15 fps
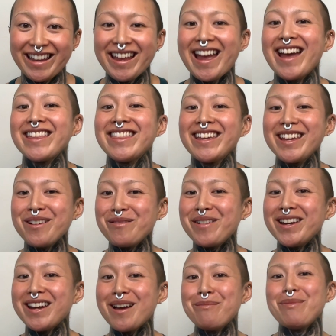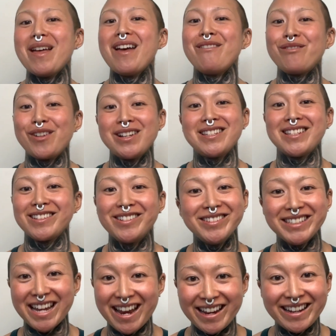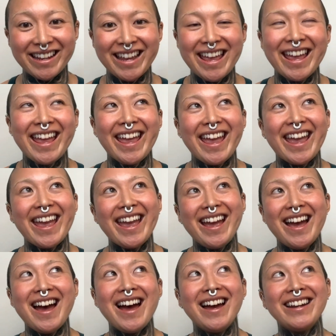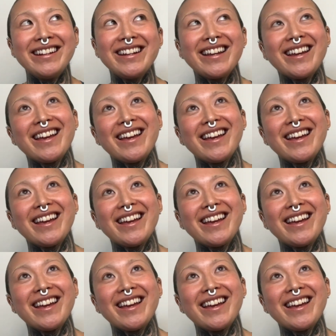I think it went up every single day. And